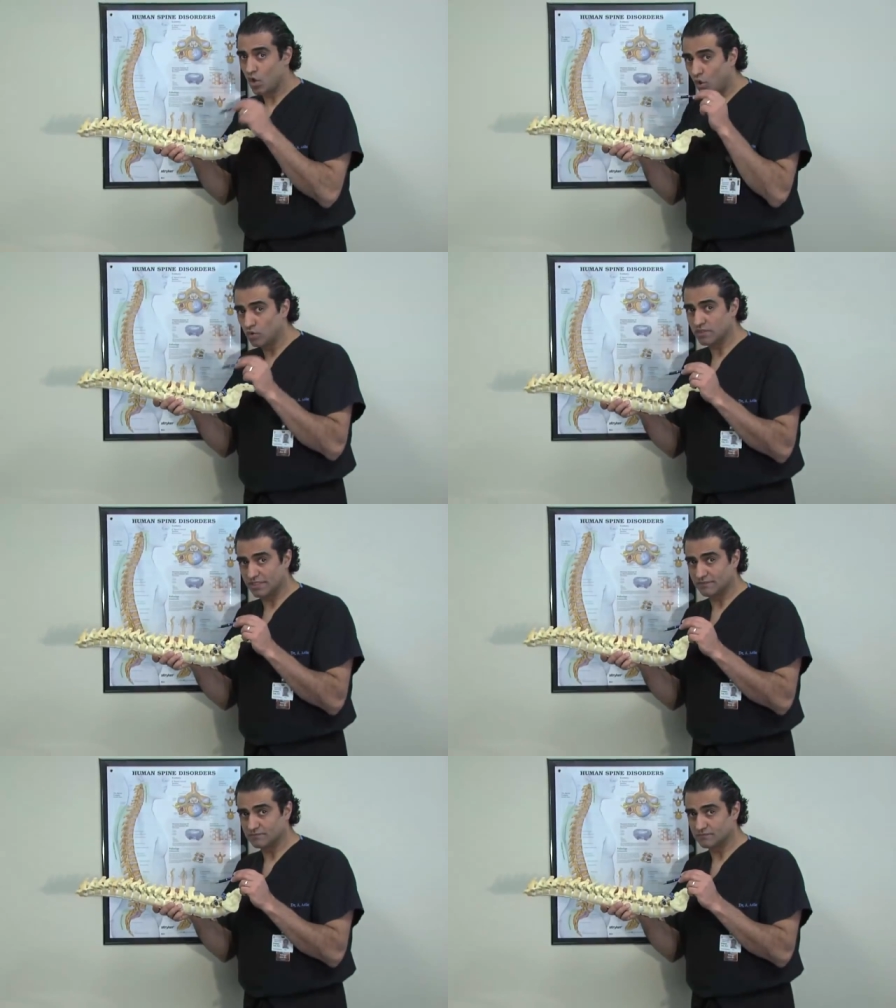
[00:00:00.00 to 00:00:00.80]

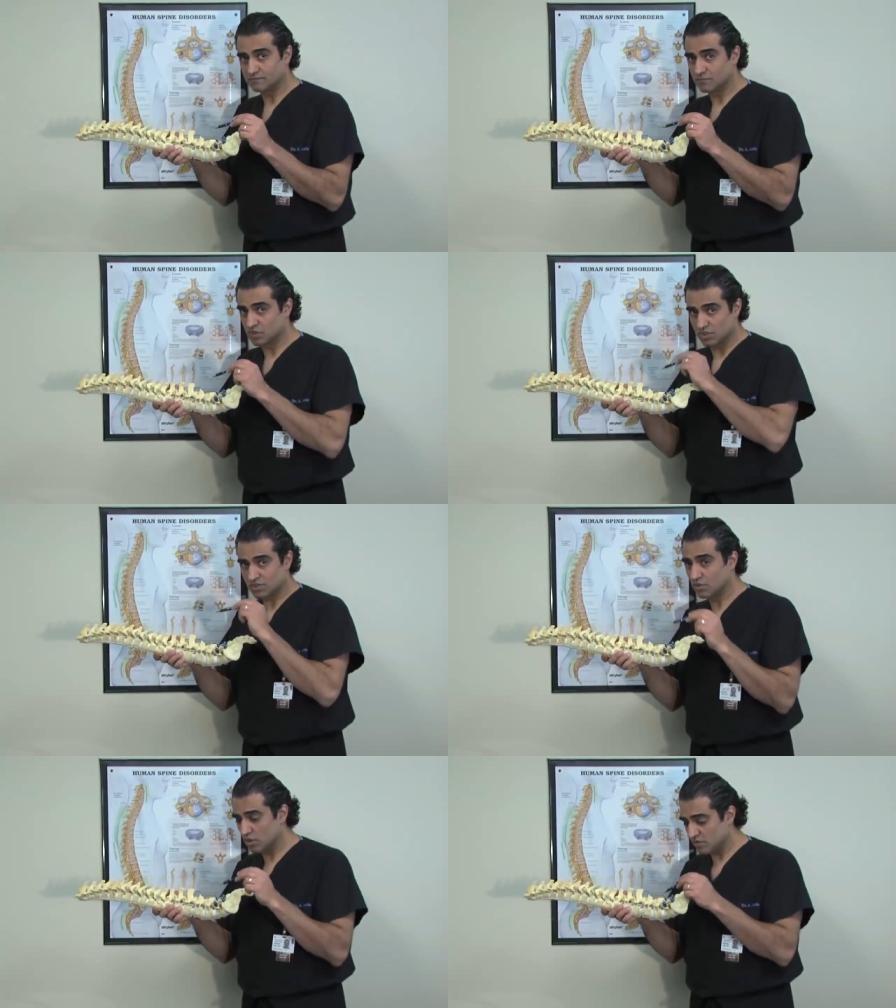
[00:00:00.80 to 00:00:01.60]
Only.
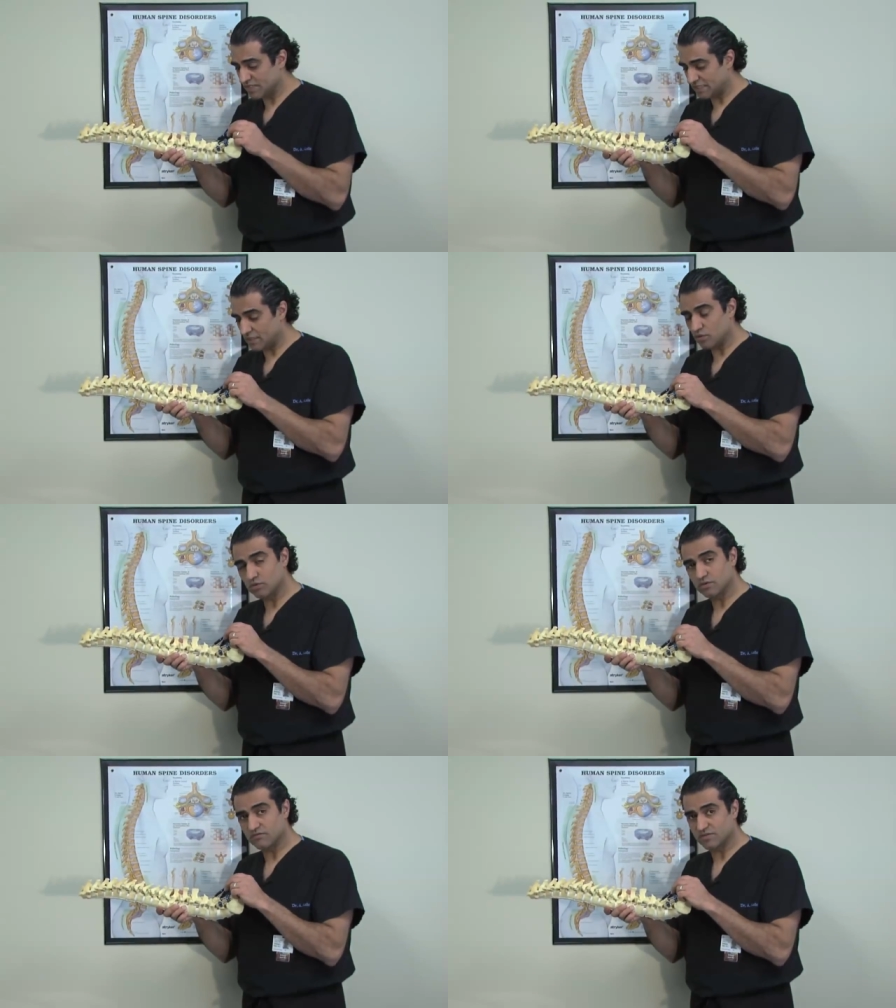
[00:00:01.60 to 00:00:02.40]
Just the nerves that they go
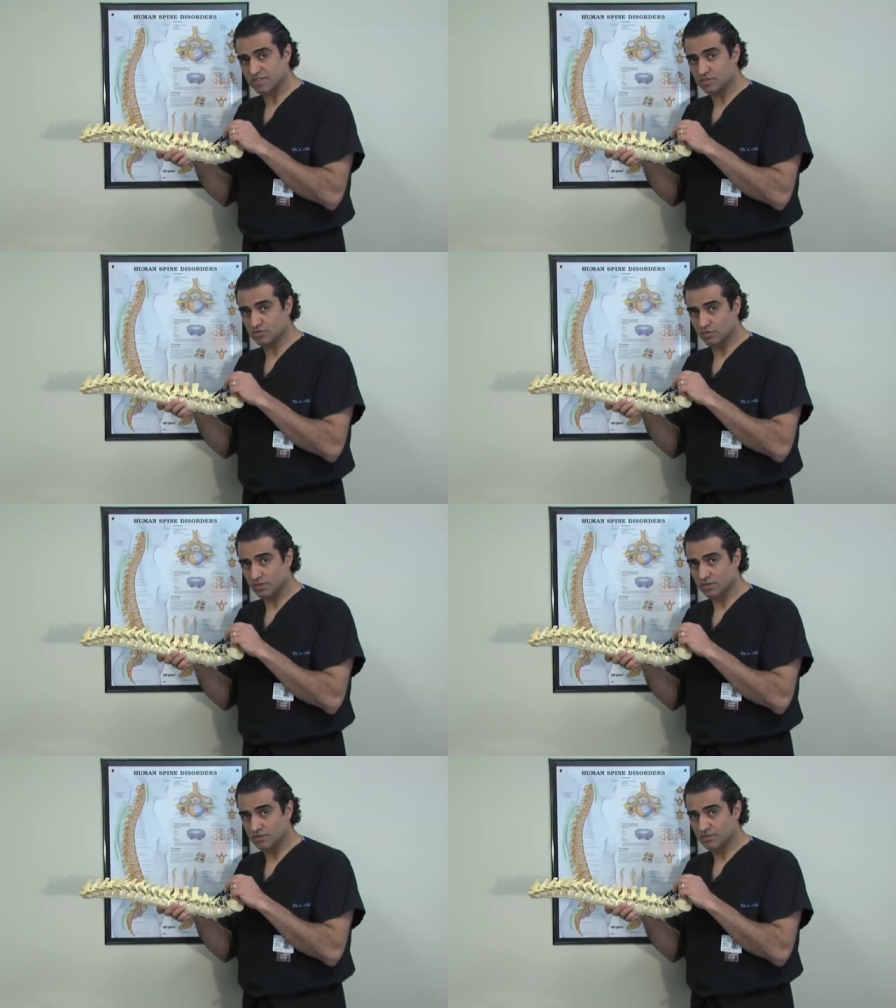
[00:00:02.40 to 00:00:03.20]
to the facet joint.